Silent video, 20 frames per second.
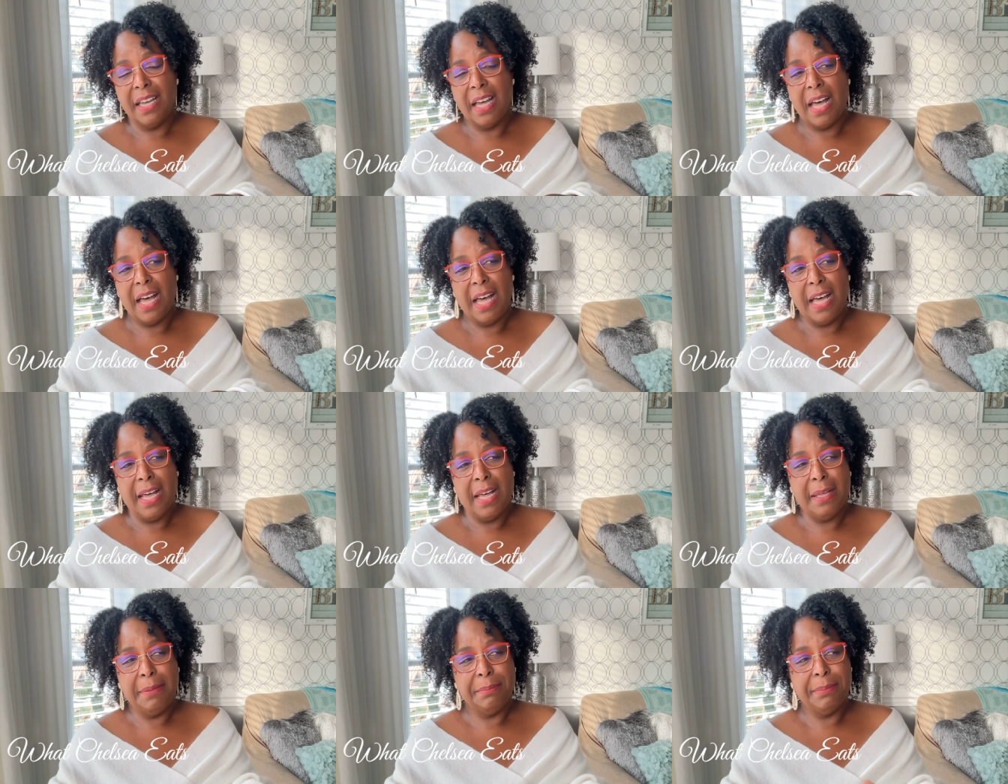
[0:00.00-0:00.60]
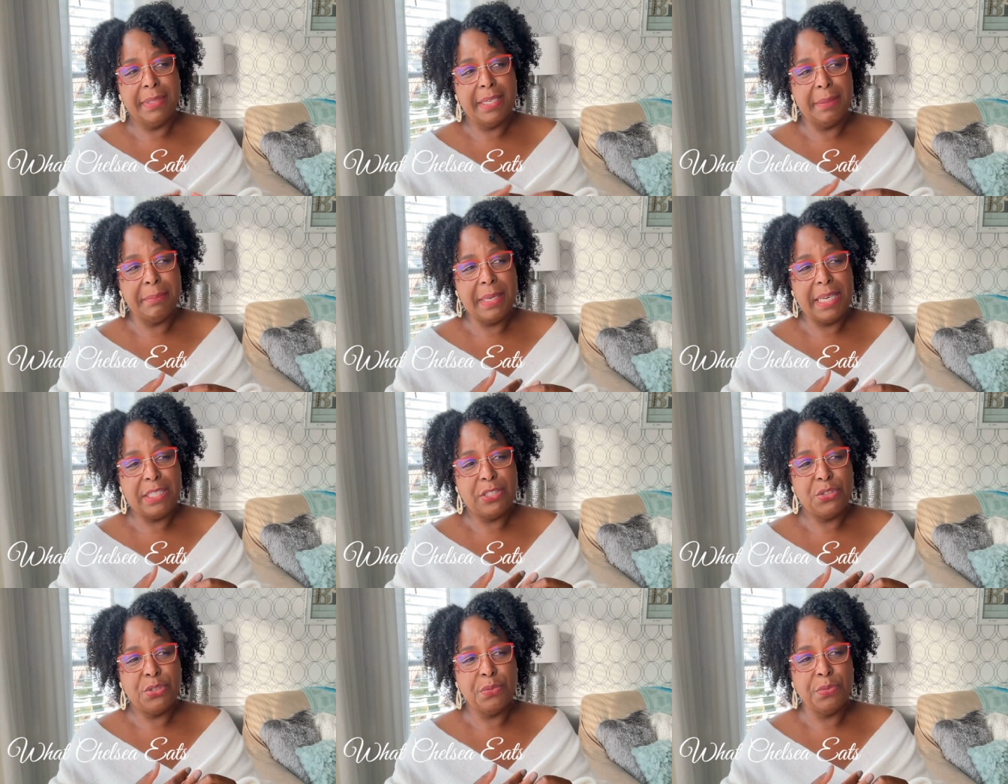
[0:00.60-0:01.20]
Um, it
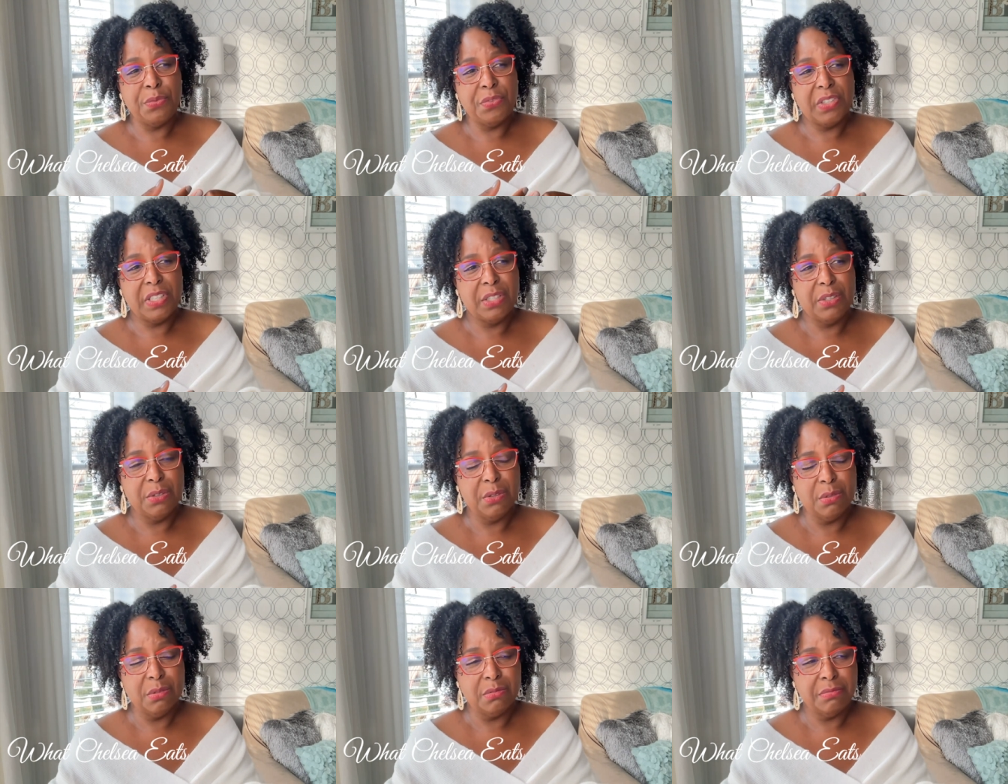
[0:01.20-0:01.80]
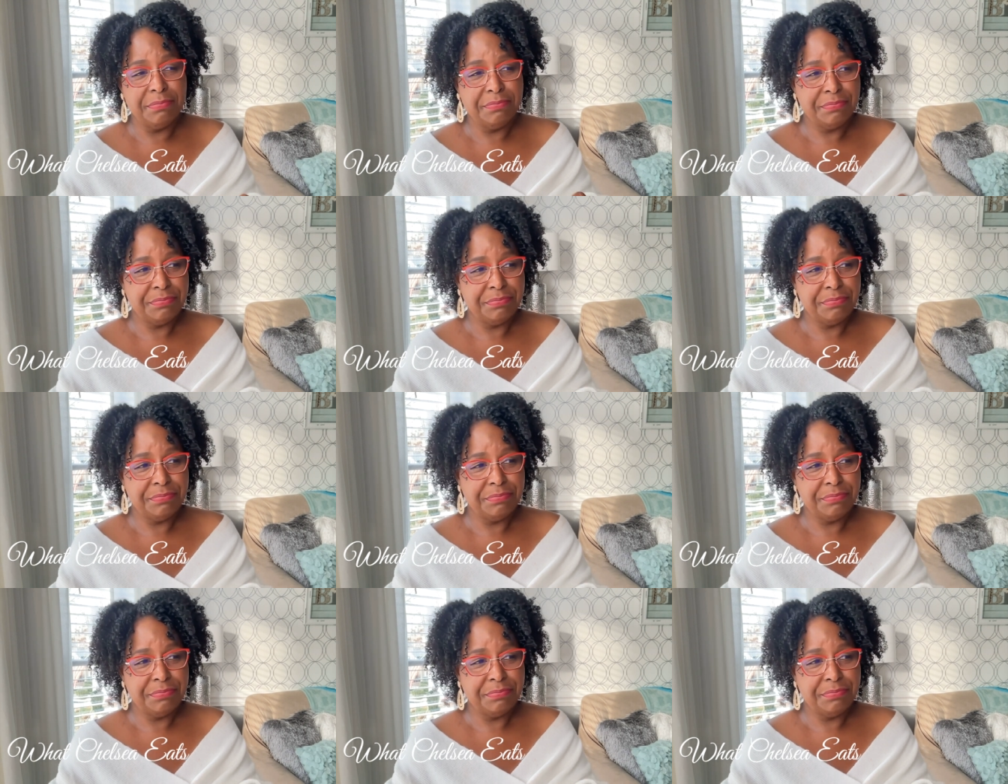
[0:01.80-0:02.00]
makes you feel